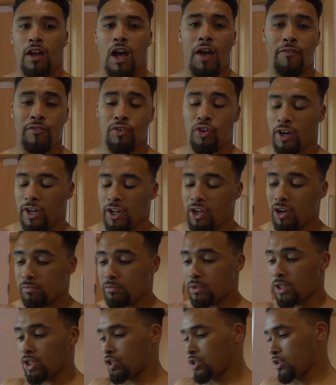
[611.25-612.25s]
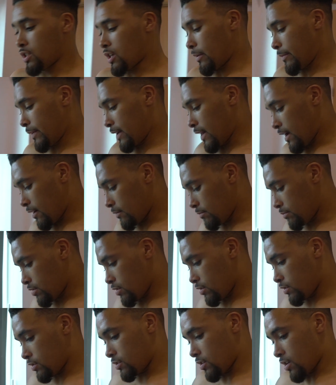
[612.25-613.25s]
I haven't got any competitions coming up,
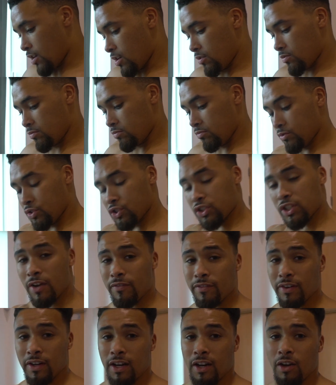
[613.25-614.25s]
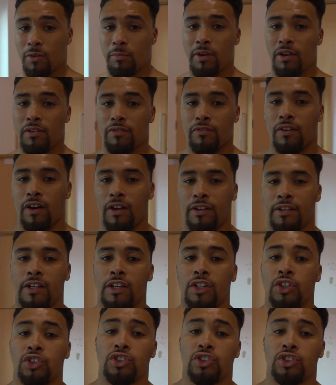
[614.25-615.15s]
so just having a little bit of fun,